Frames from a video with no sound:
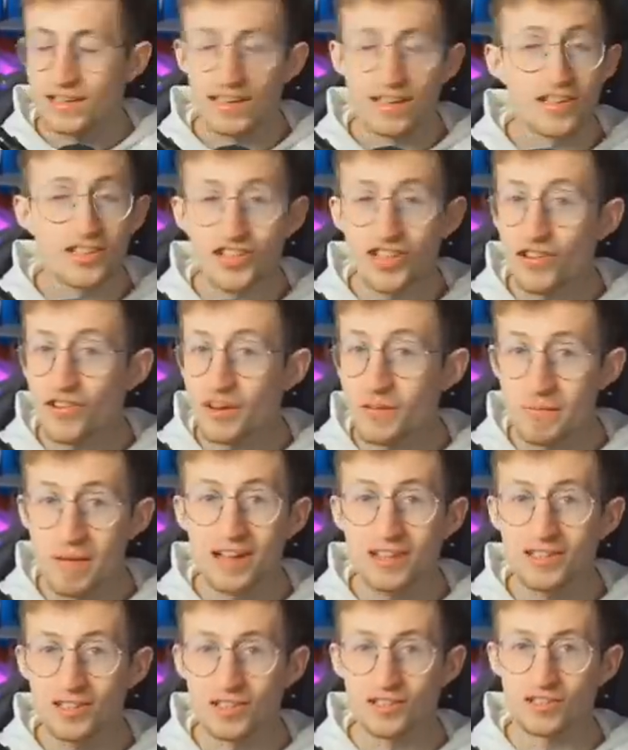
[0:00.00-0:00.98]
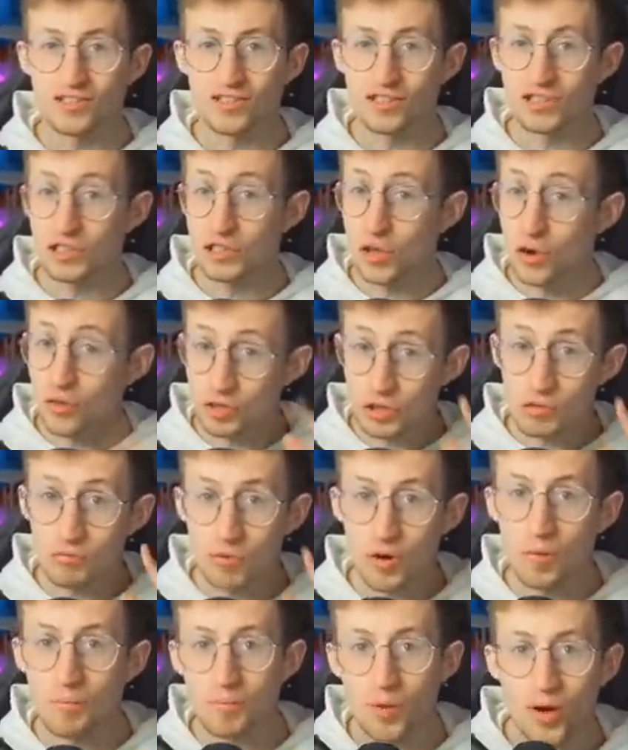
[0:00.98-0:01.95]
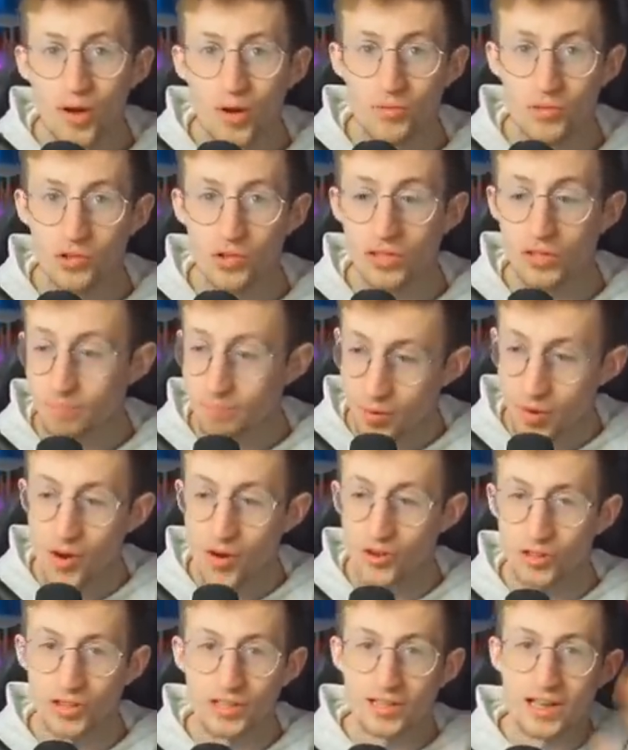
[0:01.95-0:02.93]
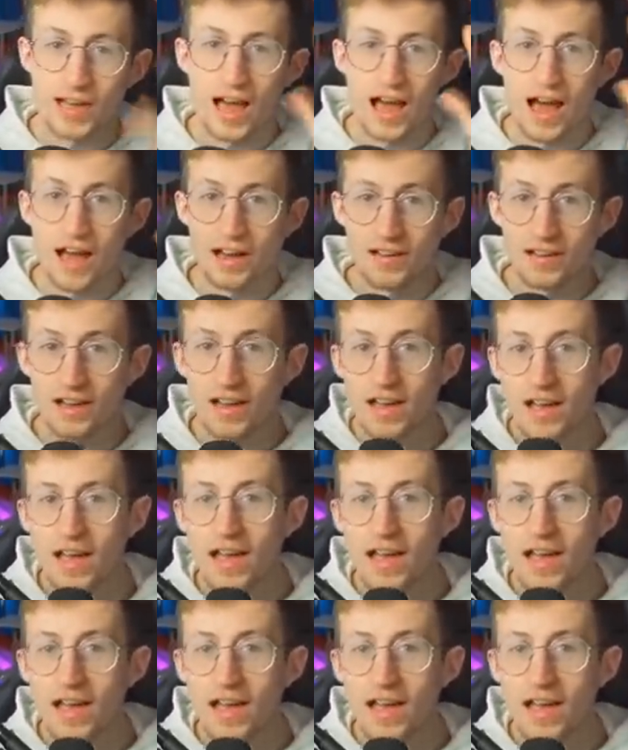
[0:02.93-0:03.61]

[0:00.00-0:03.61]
this year it matters because there's only one point between Burnley, high